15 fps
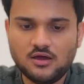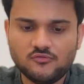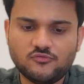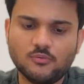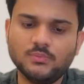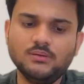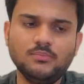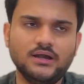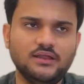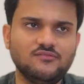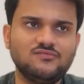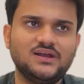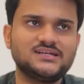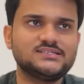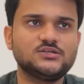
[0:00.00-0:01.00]
for me but if
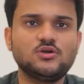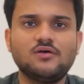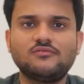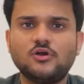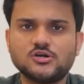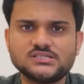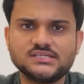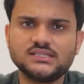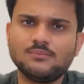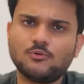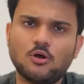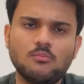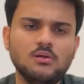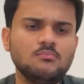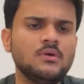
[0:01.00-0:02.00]
let's say you have not seen the
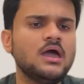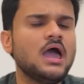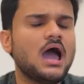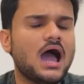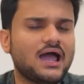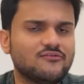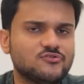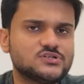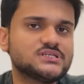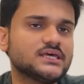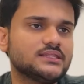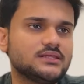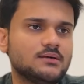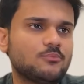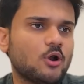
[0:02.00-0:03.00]
problem I would say
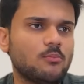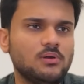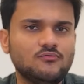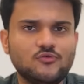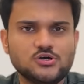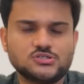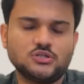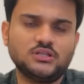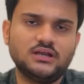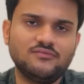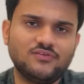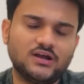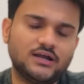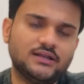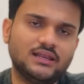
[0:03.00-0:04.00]
the problem was on the
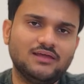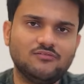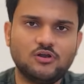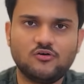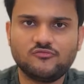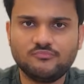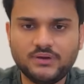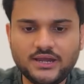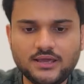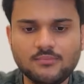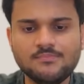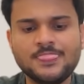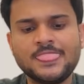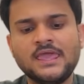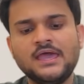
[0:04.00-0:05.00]
difficulty level of
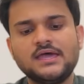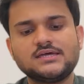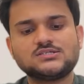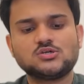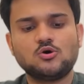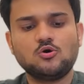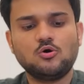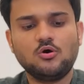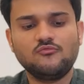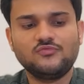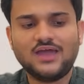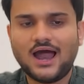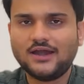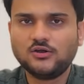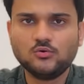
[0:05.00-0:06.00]
medium so we
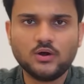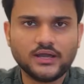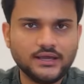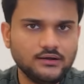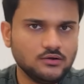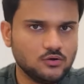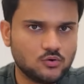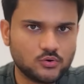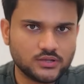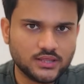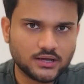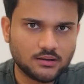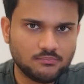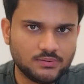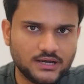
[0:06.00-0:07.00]
had to again code the
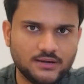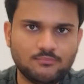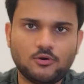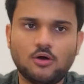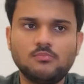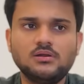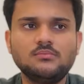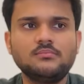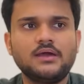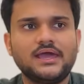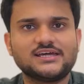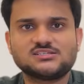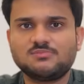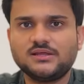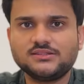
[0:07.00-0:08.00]
complete problem
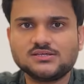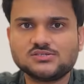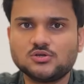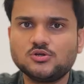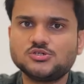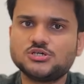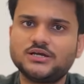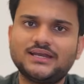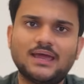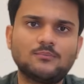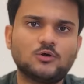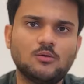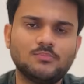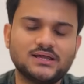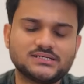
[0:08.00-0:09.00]
explain the solution time
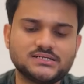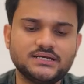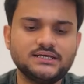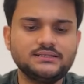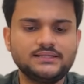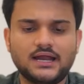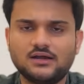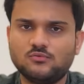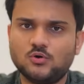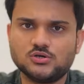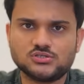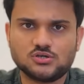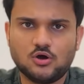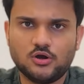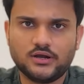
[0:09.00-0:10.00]
complexity that
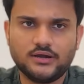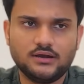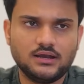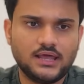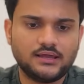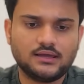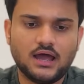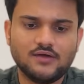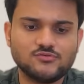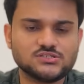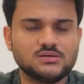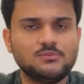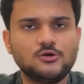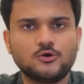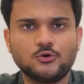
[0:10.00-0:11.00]
was already like I was
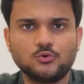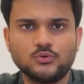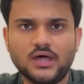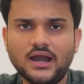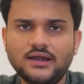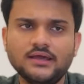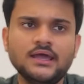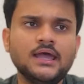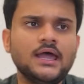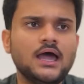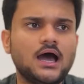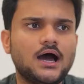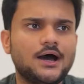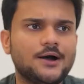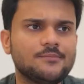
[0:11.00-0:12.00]
able to do that
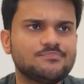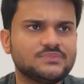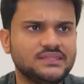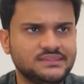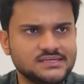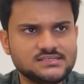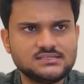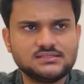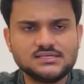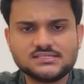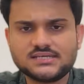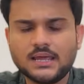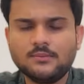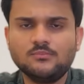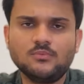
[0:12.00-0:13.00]
um, in this this
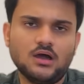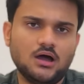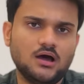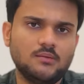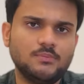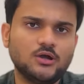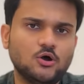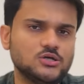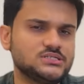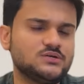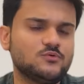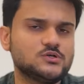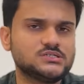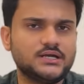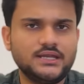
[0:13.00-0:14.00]
time uh, because it
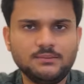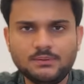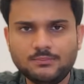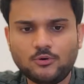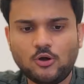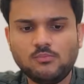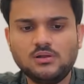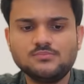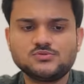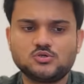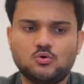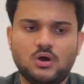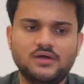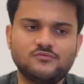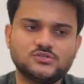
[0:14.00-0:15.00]
was a DP problem
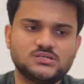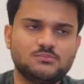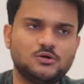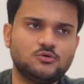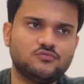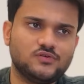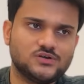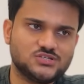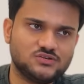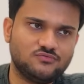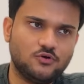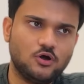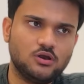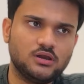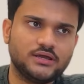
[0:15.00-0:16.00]
so I was able to first of
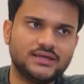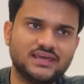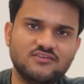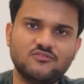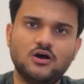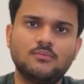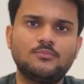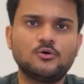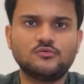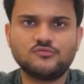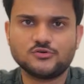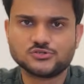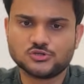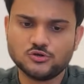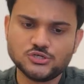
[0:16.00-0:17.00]
all give a brute
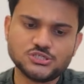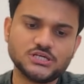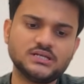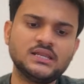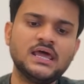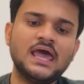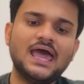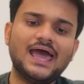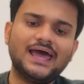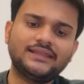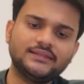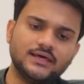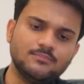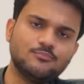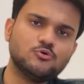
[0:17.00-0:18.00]
force solution and
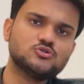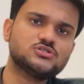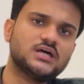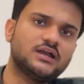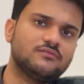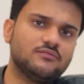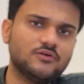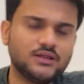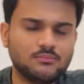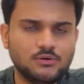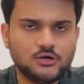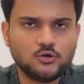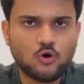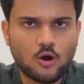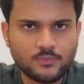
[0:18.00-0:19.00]
then post that we were able
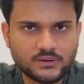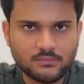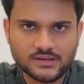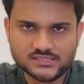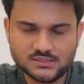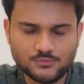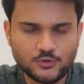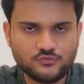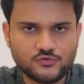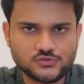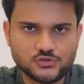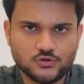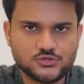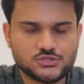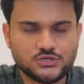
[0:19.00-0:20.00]
to optimize the brute force
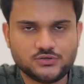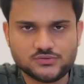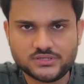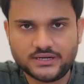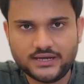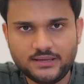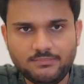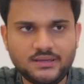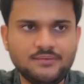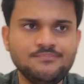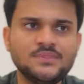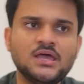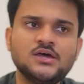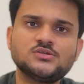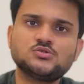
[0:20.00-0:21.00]
solution using DP
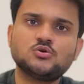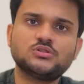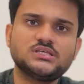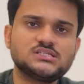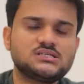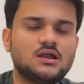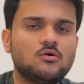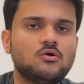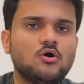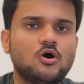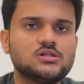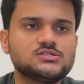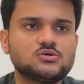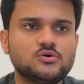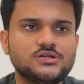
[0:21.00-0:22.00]
so this round
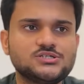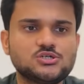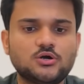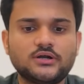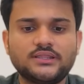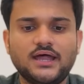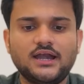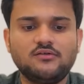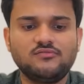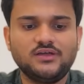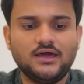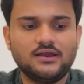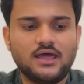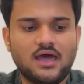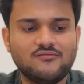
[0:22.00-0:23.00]
also ensured that we
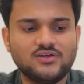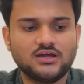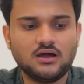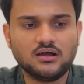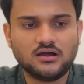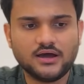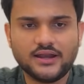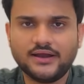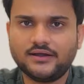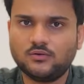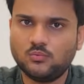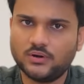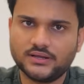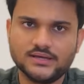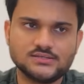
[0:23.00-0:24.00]
are having a correct
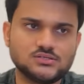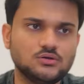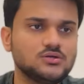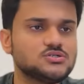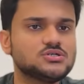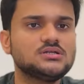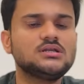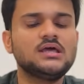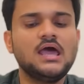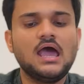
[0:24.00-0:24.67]
working solution